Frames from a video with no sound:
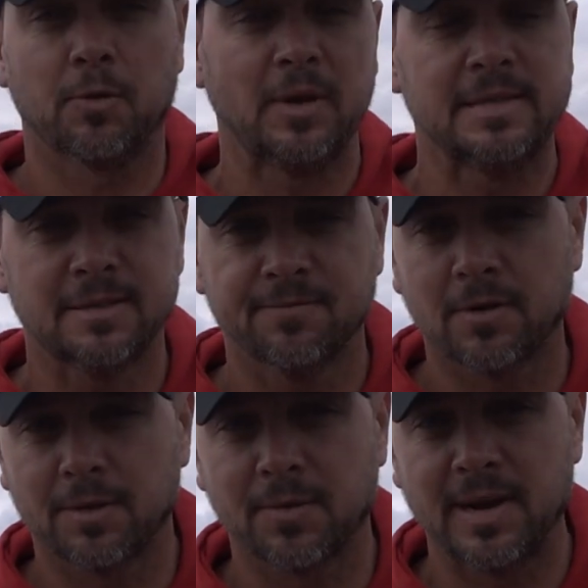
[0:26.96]
reason
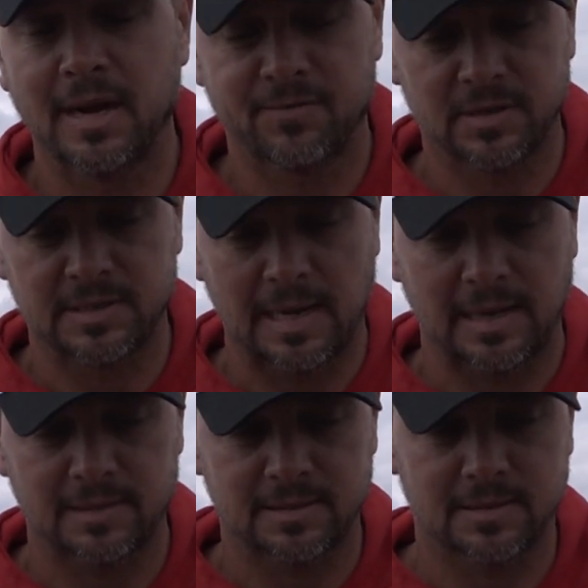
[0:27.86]
for three different
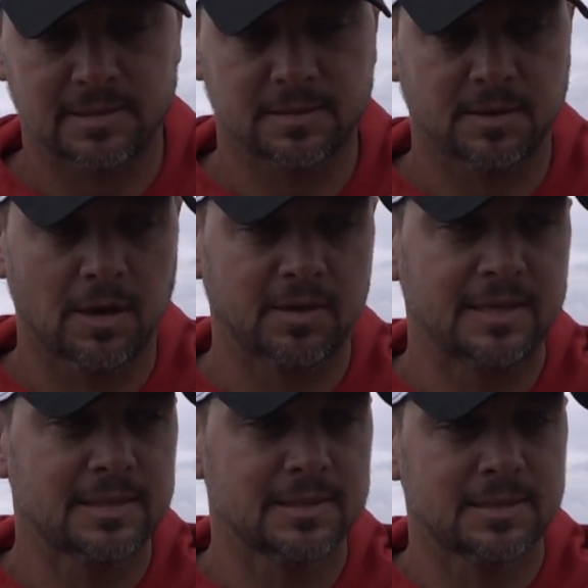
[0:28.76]
sizes, you know,
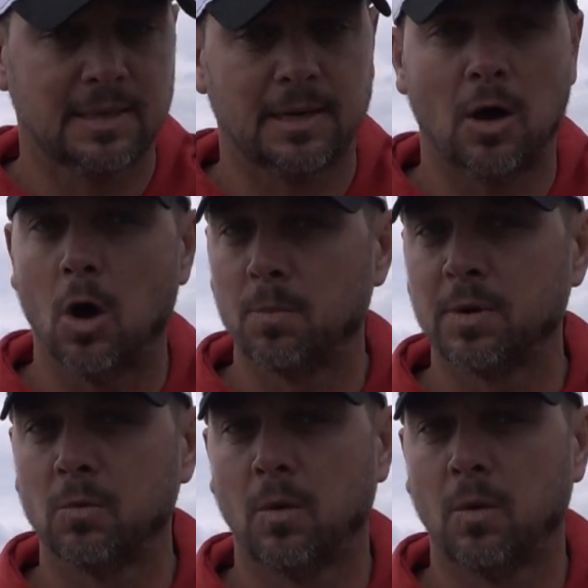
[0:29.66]
this is a open